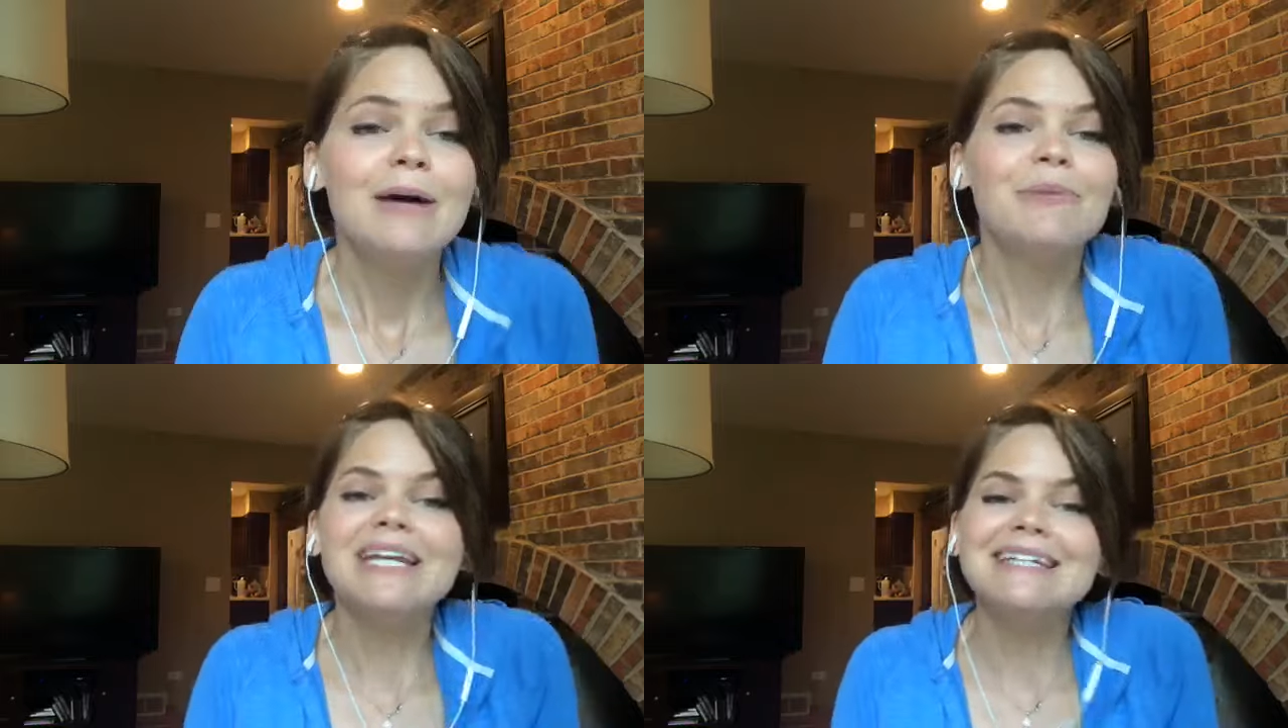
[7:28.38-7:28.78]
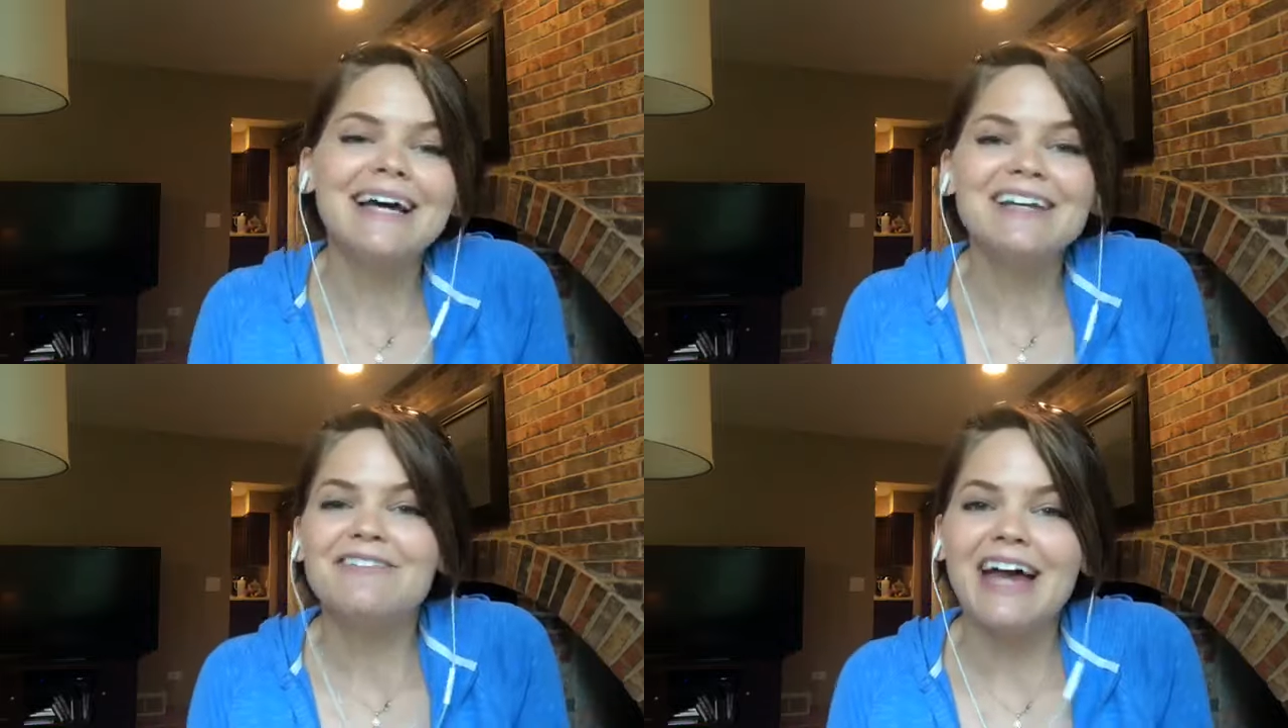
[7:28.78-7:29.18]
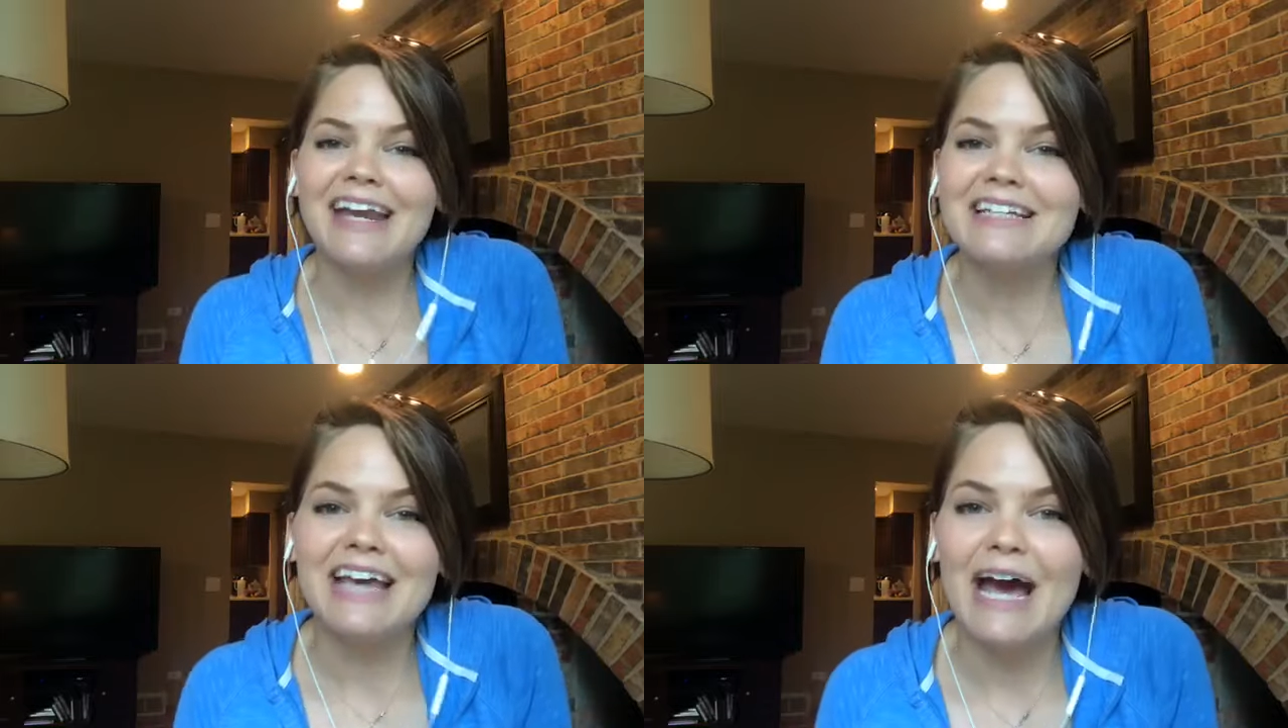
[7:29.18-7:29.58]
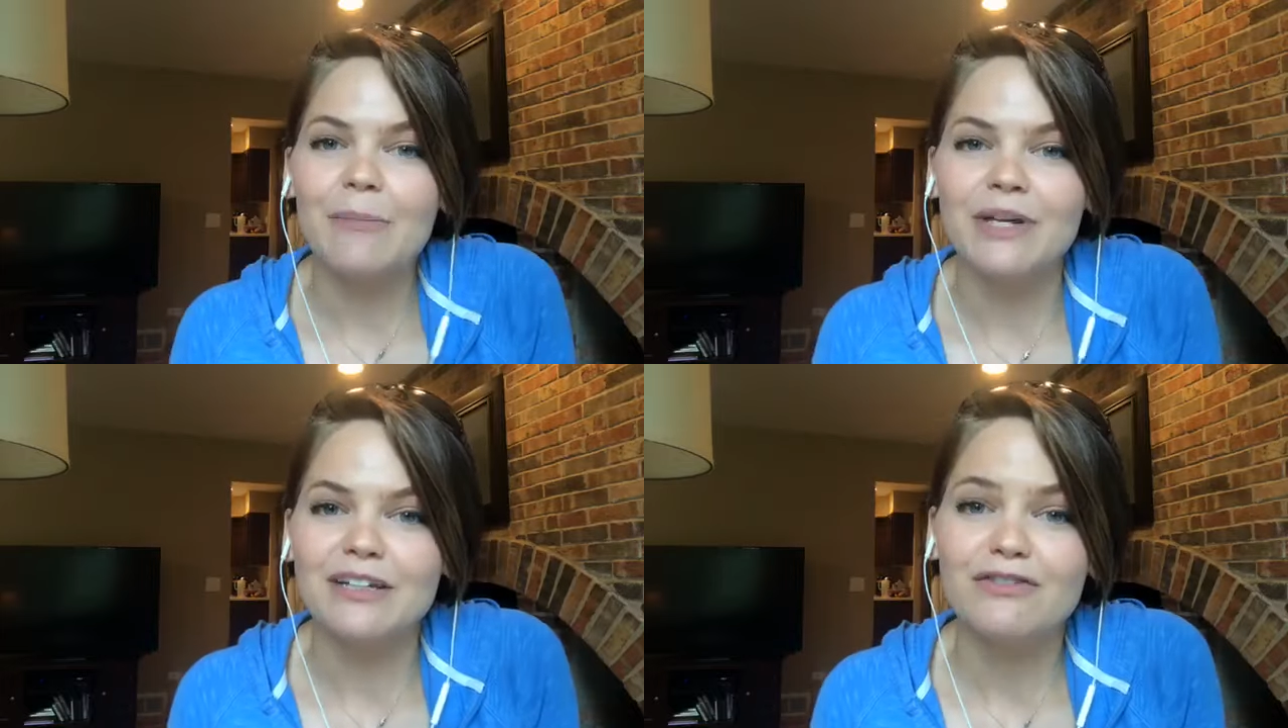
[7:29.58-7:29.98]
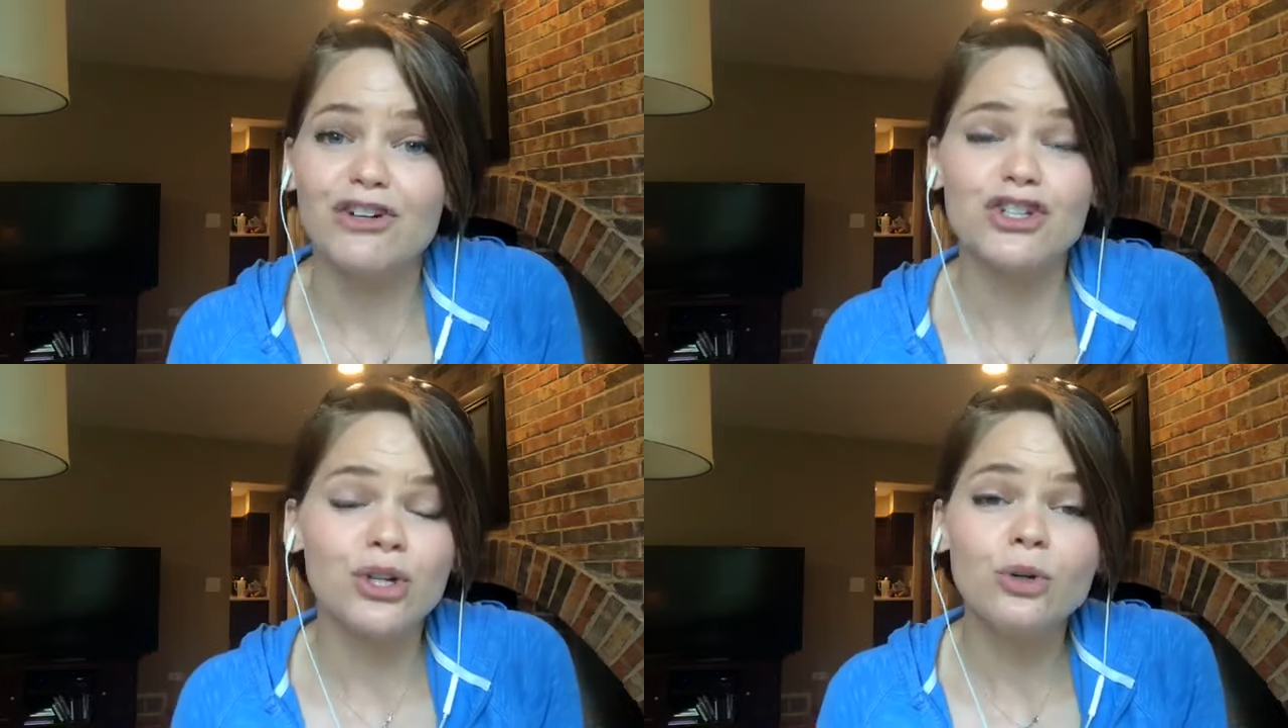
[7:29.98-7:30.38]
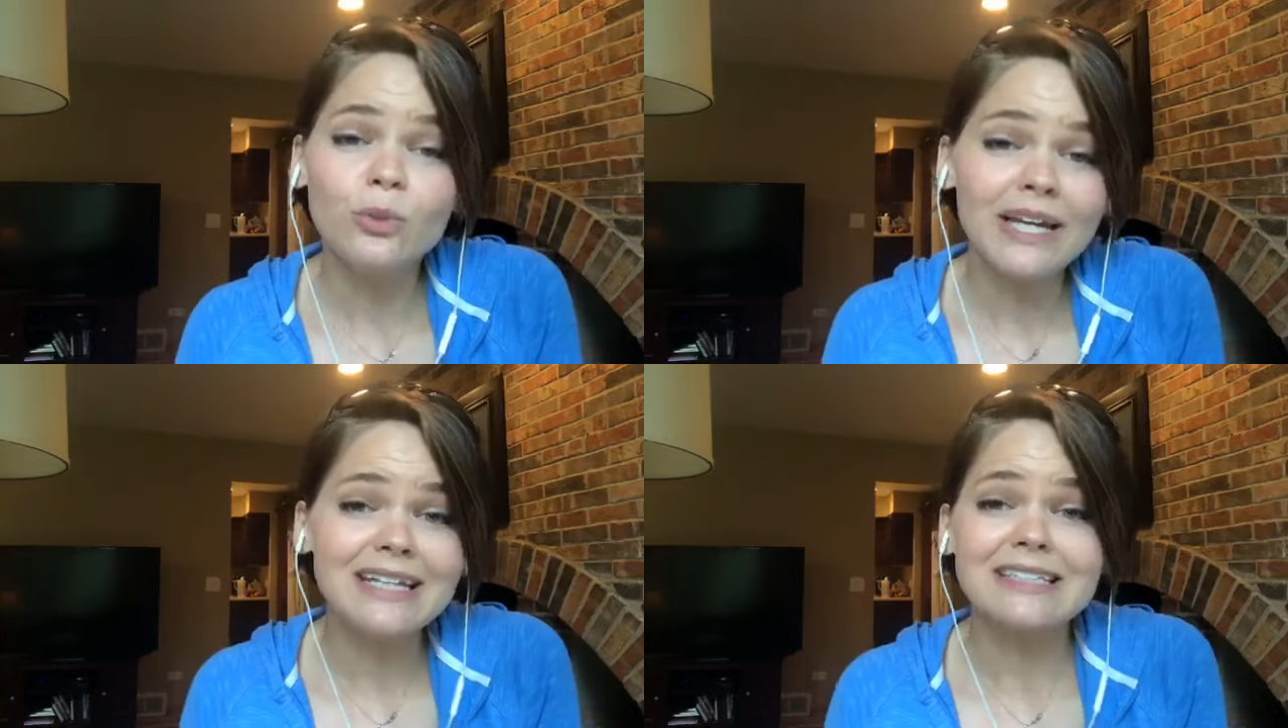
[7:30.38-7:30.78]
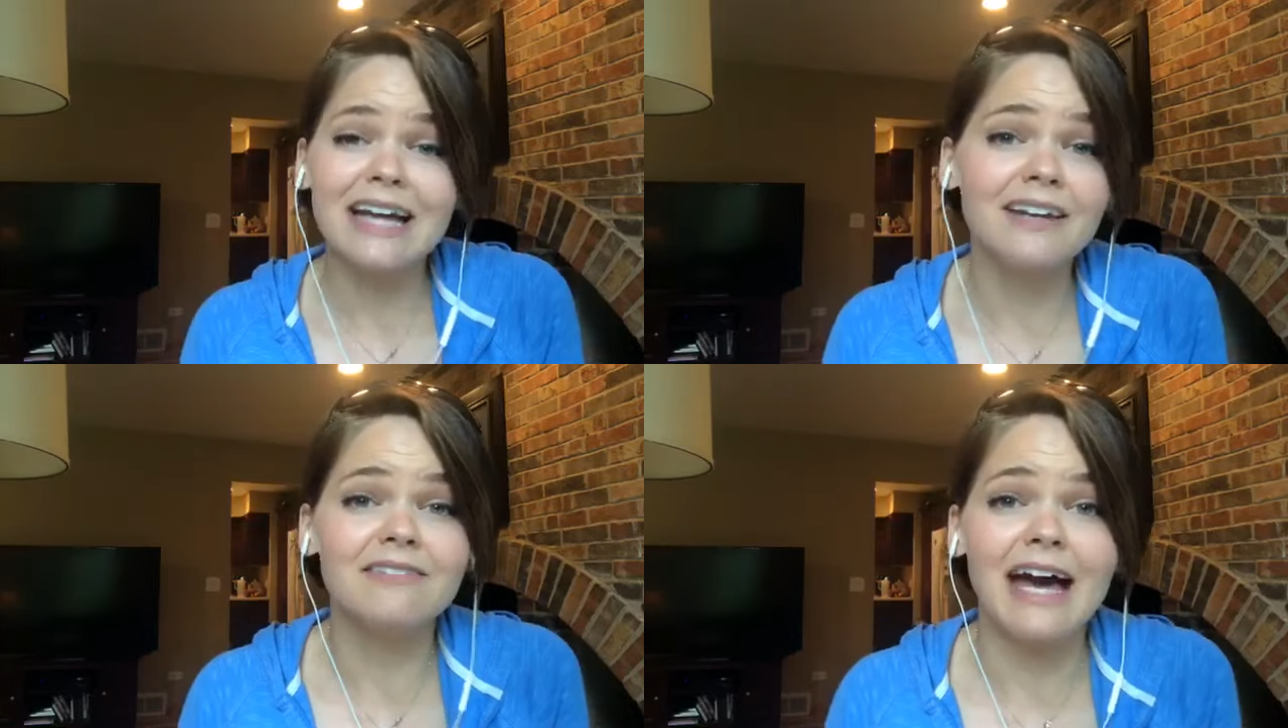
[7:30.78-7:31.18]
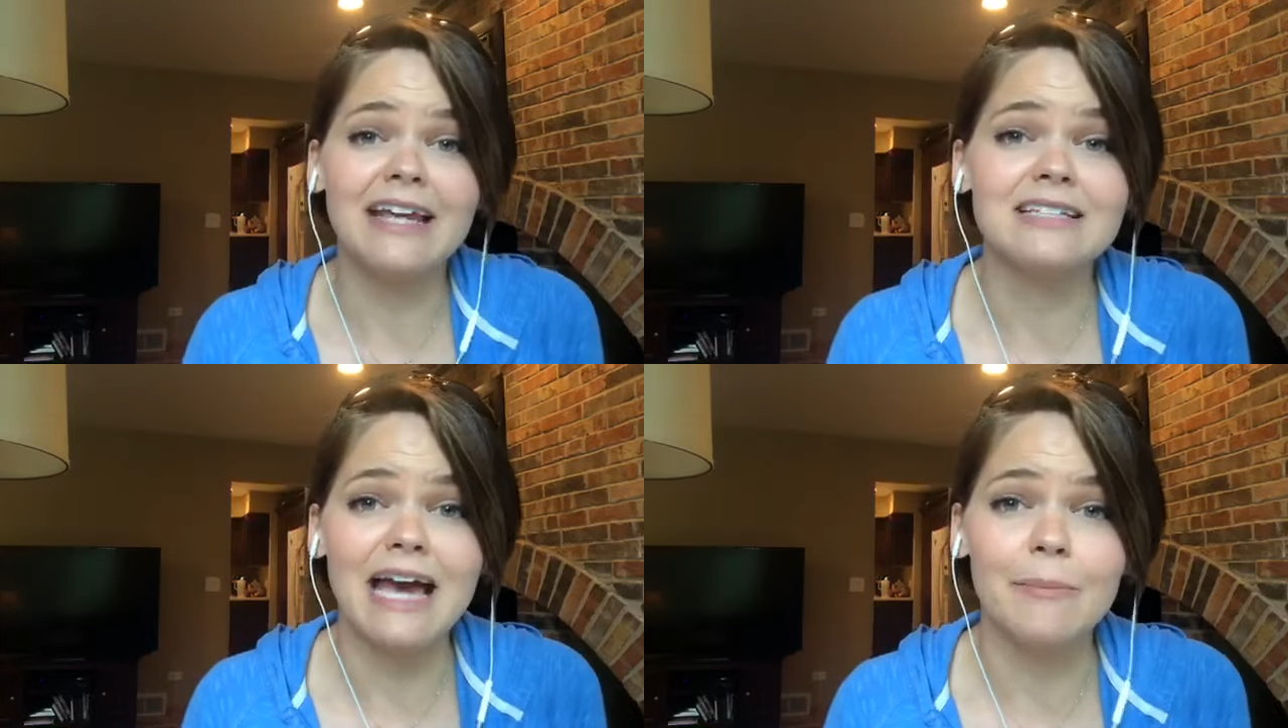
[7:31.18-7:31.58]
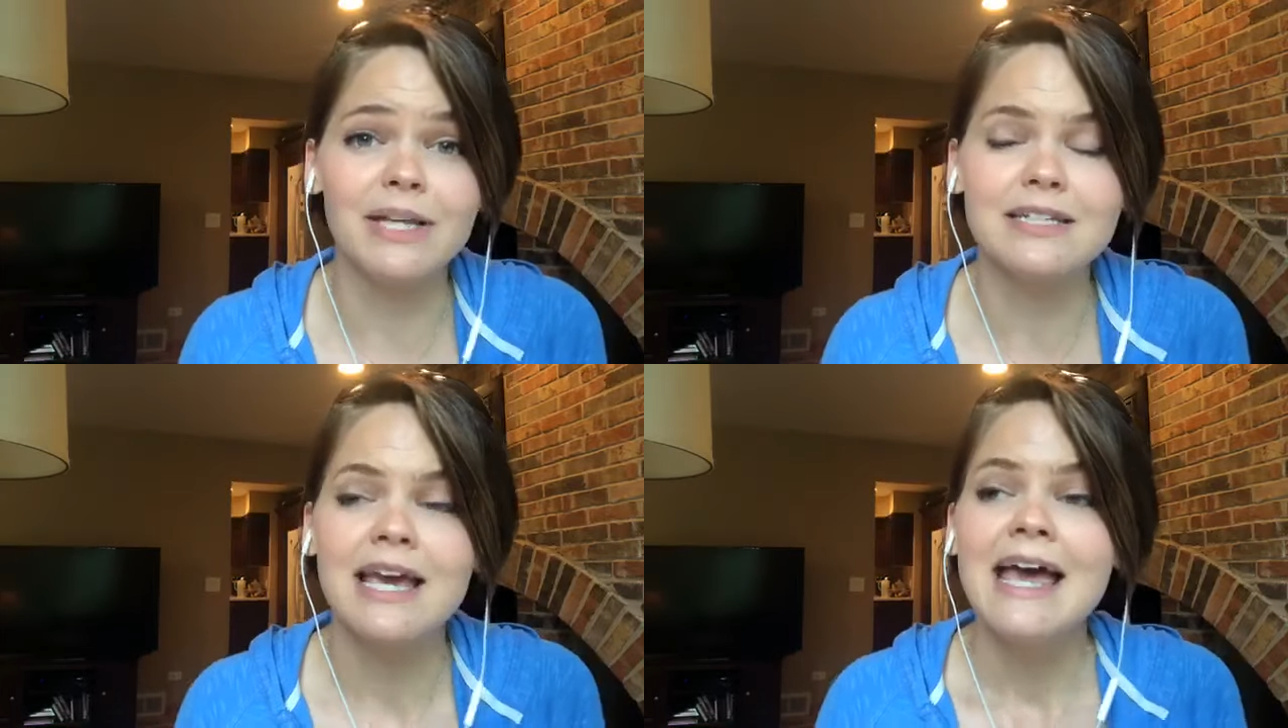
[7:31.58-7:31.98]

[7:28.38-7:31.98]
But none of that has happened. For 2 weeks, none of that has happened.